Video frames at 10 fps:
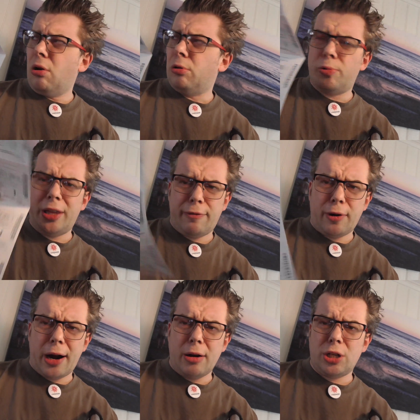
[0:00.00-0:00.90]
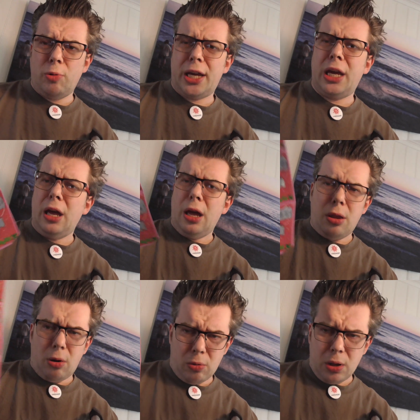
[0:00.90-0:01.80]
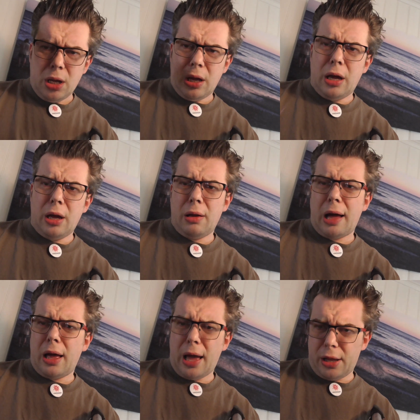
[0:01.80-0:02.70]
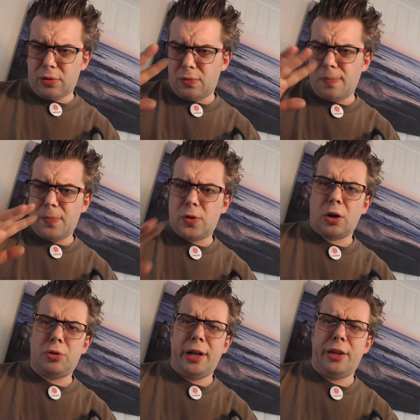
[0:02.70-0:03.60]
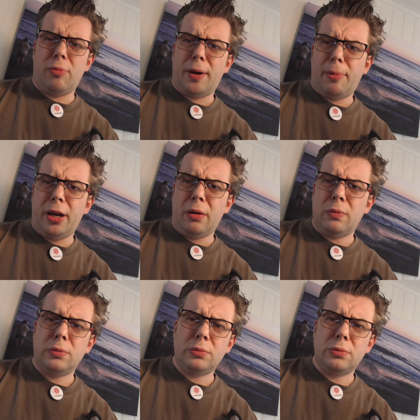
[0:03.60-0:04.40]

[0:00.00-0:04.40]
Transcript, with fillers: No, 24 hours a week. No, uh, I talk to you later. Bye bye.